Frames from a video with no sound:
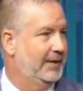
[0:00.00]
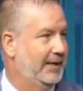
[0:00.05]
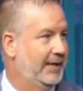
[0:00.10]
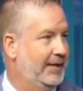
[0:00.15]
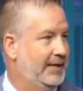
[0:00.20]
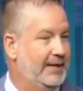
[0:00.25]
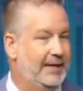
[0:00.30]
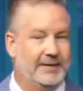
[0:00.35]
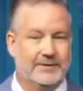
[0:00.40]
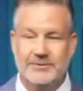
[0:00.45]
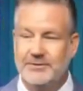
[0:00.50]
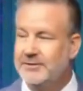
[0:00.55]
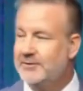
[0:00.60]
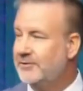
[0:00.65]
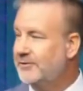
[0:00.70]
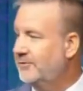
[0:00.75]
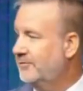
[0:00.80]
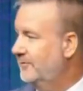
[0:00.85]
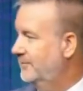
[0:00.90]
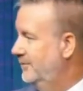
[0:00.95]
And then it took,
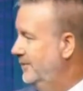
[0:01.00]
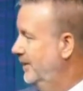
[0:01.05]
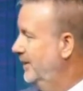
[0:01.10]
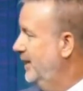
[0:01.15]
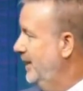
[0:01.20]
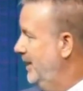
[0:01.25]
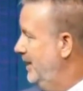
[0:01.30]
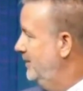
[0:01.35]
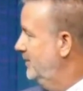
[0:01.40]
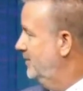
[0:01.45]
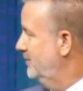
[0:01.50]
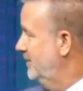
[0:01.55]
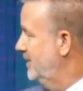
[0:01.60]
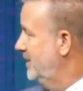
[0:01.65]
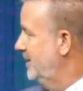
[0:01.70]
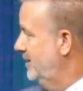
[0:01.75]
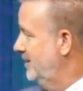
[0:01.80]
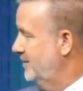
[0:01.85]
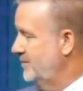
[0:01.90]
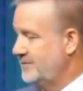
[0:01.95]
th again, three
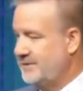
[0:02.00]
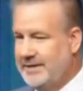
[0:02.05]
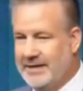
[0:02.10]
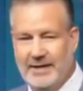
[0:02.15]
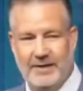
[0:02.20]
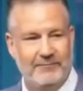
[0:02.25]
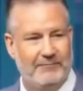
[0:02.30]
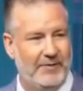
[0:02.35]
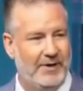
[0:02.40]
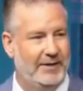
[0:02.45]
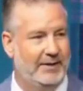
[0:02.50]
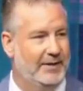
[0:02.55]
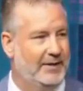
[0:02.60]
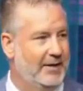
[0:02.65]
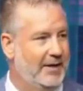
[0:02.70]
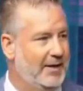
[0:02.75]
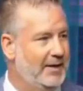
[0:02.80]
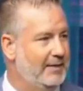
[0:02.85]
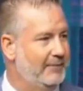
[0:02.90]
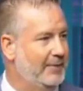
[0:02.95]
years. And I finally
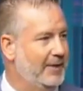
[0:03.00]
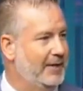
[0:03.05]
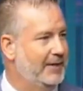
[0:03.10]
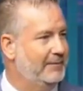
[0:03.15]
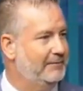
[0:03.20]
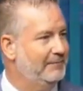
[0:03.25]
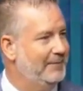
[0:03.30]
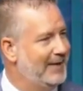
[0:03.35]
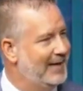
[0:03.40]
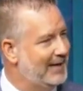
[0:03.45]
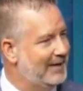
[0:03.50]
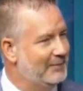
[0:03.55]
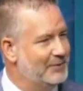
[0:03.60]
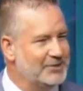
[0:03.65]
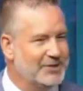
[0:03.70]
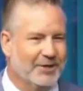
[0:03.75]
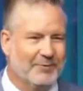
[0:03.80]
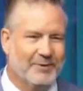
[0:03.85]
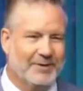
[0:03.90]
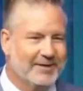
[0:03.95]
got it. I'm like, man, I
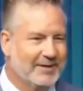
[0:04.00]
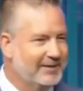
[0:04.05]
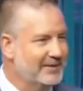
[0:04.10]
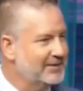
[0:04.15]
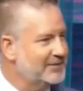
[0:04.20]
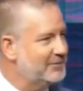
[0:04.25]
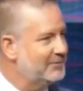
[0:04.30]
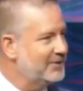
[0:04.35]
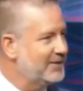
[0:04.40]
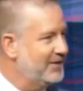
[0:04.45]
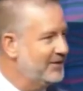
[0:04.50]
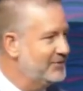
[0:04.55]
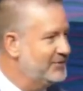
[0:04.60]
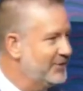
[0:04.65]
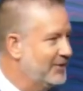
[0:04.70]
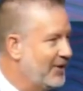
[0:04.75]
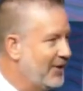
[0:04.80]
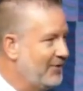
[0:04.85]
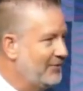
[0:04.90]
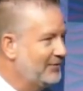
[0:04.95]
wish I would have done this three years
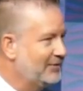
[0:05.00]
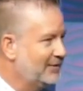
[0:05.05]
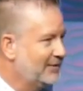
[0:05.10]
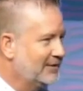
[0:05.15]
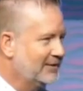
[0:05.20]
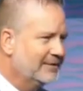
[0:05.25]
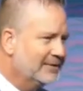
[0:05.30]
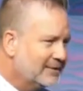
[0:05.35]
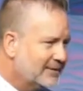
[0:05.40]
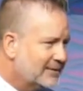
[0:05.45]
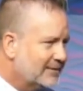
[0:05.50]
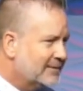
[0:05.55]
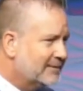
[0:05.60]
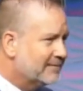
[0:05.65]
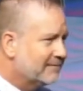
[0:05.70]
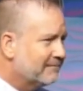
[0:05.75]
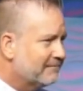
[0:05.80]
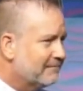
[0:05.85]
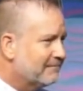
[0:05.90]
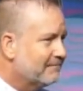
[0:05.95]
ago.
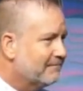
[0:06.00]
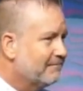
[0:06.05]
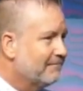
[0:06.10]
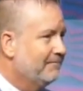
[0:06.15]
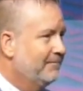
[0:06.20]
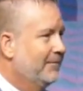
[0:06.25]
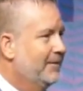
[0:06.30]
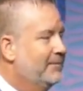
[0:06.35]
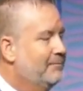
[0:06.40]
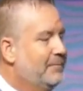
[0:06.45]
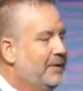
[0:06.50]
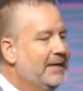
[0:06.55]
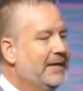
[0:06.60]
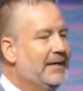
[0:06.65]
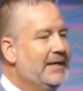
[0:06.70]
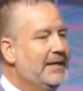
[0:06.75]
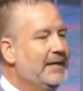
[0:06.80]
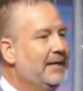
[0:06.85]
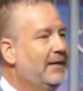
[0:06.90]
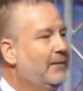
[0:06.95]
But
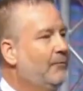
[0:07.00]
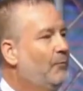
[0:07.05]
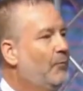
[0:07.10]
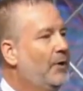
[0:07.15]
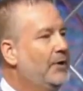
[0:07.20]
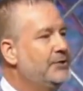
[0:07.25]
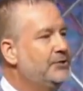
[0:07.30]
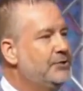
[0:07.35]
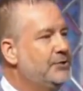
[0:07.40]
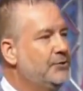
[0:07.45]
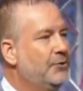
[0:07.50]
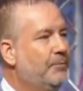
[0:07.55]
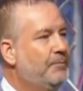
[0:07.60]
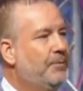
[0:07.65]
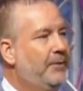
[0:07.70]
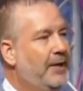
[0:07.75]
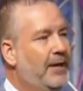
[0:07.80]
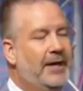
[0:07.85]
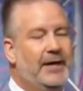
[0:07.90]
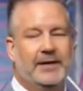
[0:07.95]
again, once you
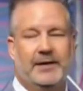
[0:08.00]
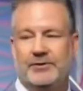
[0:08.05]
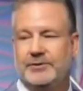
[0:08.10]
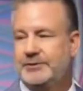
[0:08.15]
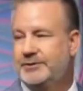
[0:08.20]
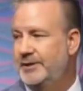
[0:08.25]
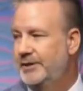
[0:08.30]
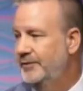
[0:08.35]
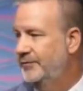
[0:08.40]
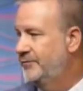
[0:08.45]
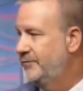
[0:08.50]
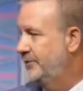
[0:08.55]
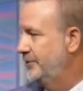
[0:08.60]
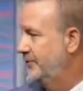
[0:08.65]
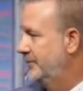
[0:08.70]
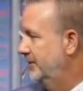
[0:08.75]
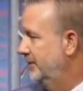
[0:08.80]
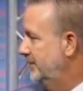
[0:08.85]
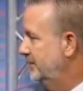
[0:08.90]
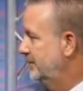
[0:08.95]
apply yourself
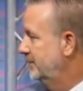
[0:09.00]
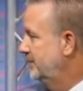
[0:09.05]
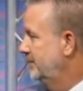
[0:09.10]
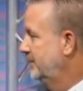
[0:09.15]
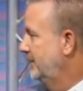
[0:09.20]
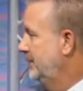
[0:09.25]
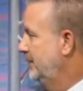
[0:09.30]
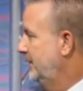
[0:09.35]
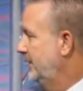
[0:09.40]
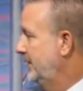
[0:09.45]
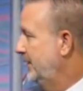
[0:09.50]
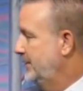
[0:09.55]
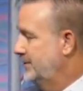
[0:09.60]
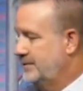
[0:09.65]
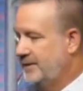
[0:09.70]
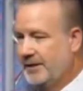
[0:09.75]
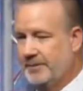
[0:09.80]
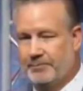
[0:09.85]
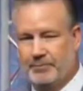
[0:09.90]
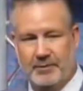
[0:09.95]
to it, it's
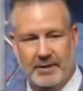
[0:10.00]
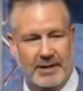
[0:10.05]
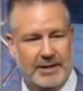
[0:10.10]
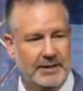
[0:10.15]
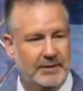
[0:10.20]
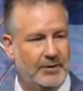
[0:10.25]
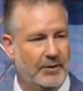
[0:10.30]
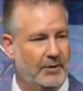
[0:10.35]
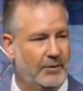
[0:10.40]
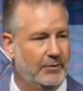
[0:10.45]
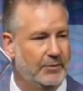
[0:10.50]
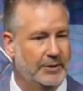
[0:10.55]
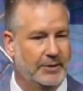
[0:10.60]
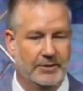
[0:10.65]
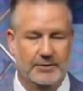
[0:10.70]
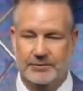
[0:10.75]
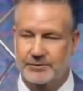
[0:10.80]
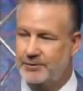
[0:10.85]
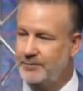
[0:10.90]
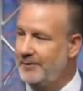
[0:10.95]
like praying in the Holy Ghost.